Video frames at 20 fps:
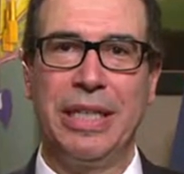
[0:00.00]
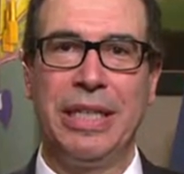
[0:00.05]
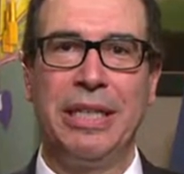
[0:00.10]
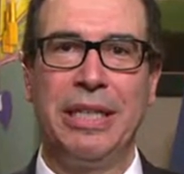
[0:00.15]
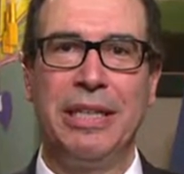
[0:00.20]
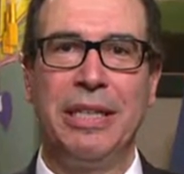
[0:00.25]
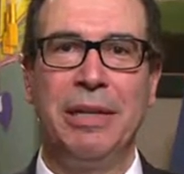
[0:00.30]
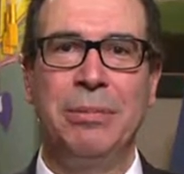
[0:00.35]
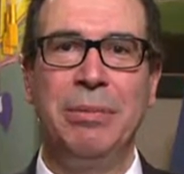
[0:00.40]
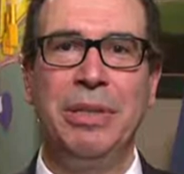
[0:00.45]
And
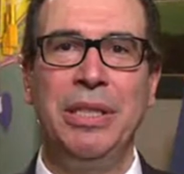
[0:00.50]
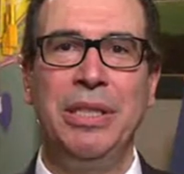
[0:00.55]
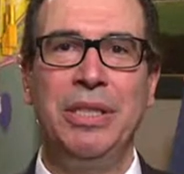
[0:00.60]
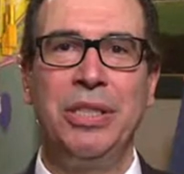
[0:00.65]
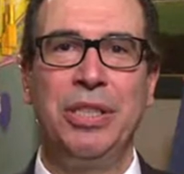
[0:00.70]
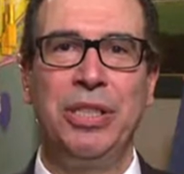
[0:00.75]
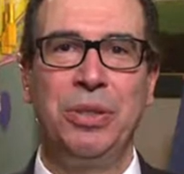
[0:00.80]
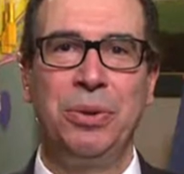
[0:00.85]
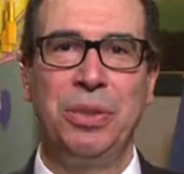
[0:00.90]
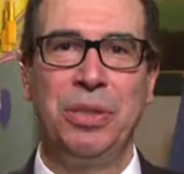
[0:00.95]
let me
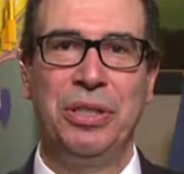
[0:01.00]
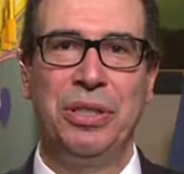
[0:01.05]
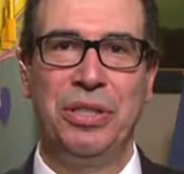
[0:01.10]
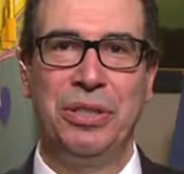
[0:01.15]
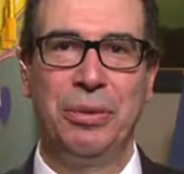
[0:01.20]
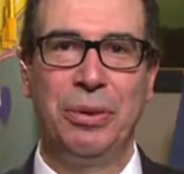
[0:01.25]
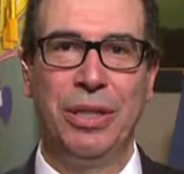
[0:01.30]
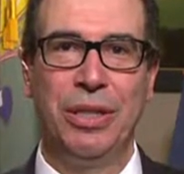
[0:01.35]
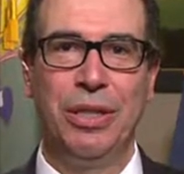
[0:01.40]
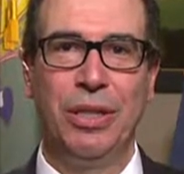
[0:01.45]
assure you,
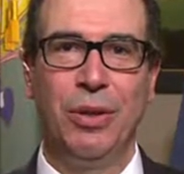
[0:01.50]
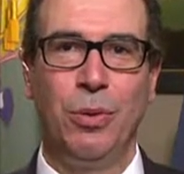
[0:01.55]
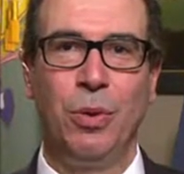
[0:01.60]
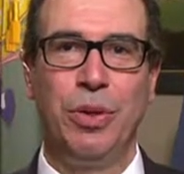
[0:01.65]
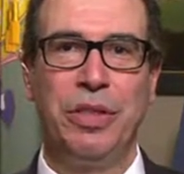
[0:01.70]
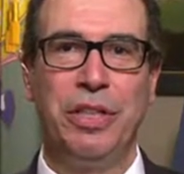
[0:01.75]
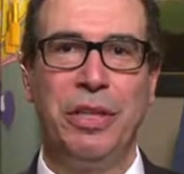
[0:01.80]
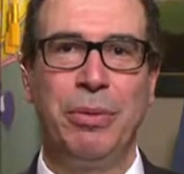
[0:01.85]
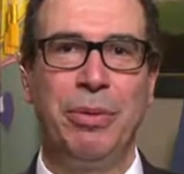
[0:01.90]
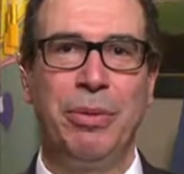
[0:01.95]

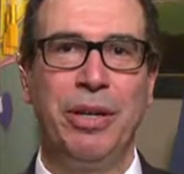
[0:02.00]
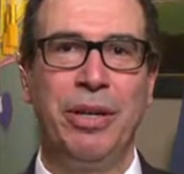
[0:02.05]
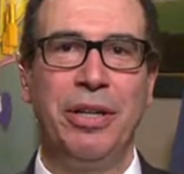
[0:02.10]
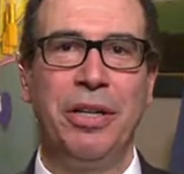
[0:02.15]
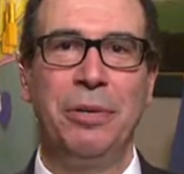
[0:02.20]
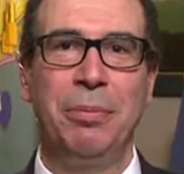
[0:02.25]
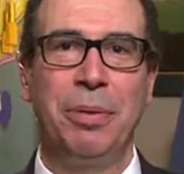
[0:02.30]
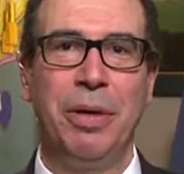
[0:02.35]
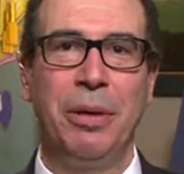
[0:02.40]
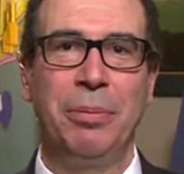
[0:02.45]
what the
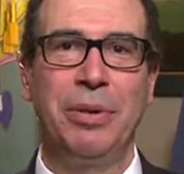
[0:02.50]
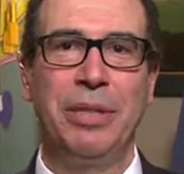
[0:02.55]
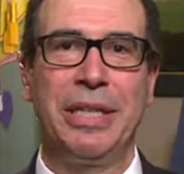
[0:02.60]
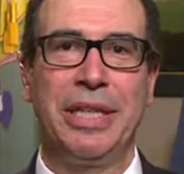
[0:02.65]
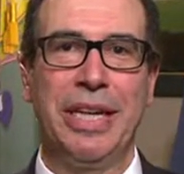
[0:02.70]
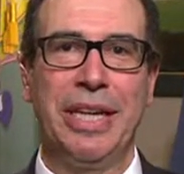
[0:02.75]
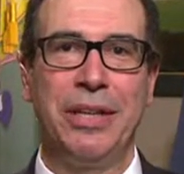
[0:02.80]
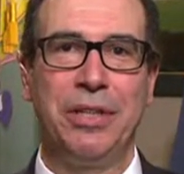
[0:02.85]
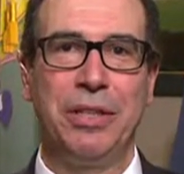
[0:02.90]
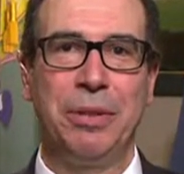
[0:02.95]
American public
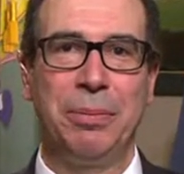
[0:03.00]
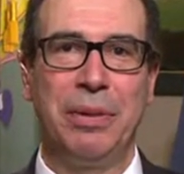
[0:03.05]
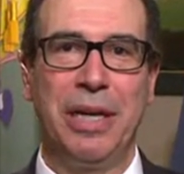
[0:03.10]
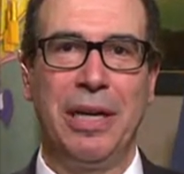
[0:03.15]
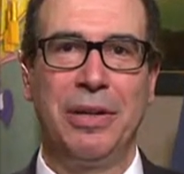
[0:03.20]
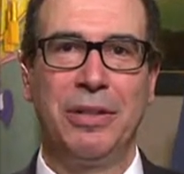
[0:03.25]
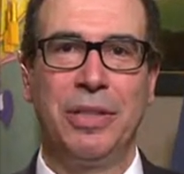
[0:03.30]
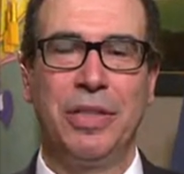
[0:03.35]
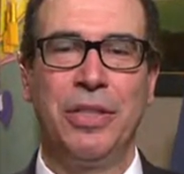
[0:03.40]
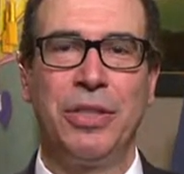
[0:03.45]
cares
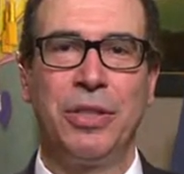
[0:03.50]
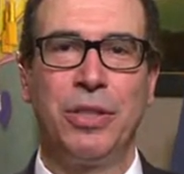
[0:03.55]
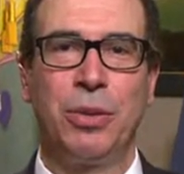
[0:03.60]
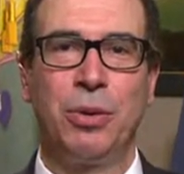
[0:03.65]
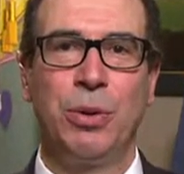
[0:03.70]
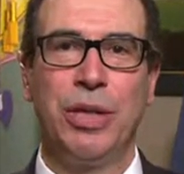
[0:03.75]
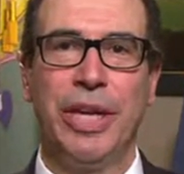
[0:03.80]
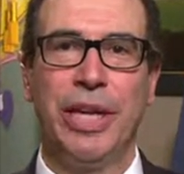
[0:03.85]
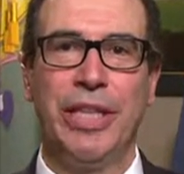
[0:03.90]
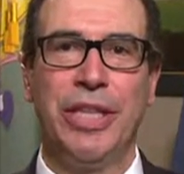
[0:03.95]
about is
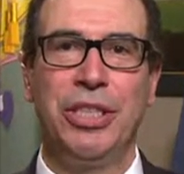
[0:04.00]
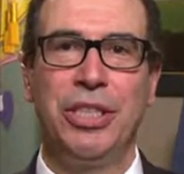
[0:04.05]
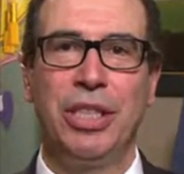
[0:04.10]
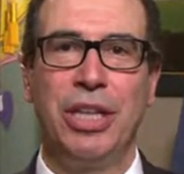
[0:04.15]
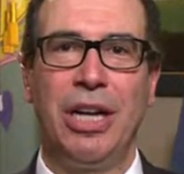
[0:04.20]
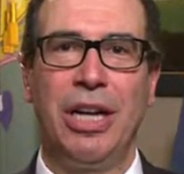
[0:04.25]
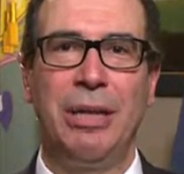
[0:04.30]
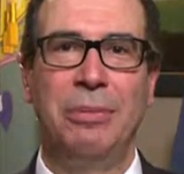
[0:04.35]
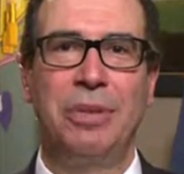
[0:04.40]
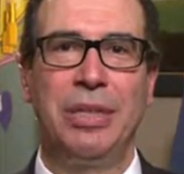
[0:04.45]
creating
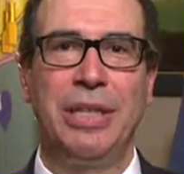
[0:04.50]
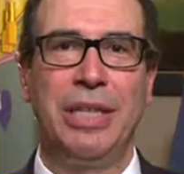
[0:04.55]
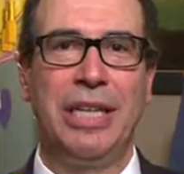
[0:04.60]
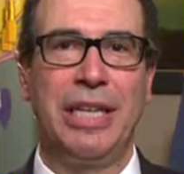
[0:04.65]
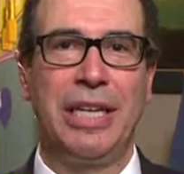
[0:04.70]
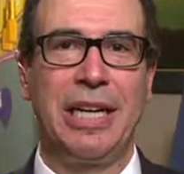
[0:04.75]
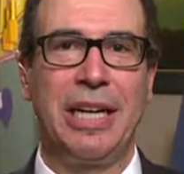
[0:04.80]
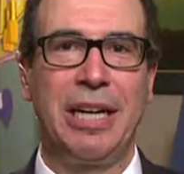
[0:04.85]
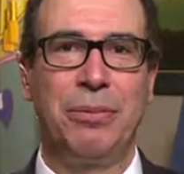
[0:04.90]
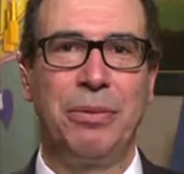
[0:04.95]
jobs and
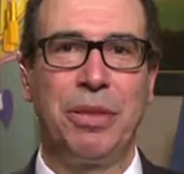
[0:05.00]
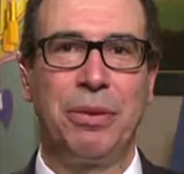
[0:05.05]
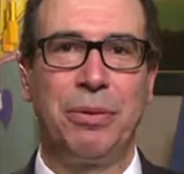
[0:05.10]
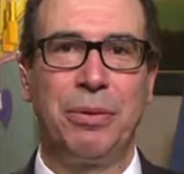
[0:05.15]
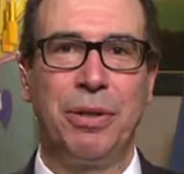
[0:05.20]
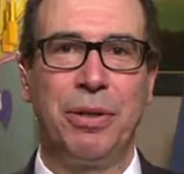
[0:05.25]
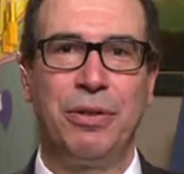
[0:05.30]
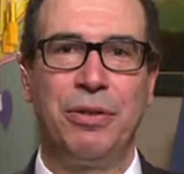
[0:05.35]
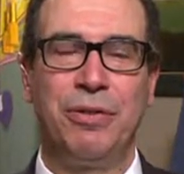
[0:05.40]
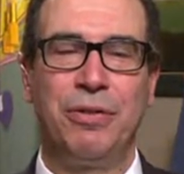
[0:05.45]
economic growth.